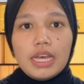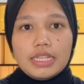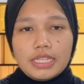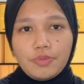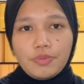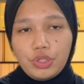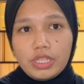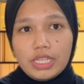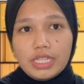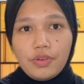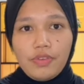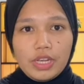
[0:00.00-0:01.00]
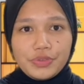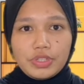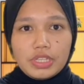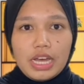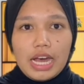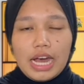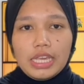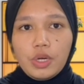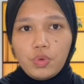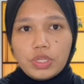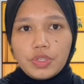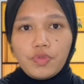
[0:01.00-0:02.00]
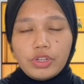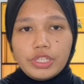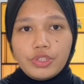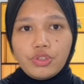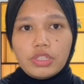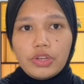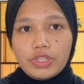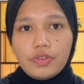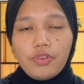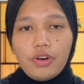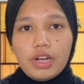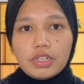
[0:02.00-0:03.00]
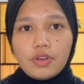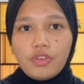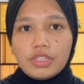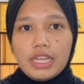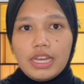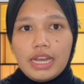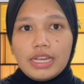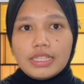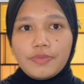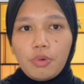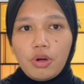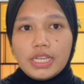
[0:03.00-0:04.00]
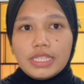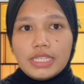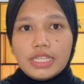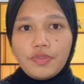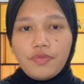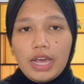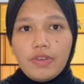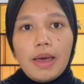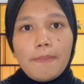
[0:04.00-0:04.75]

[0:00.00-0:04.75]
Substituting the values, I equals 42,449.65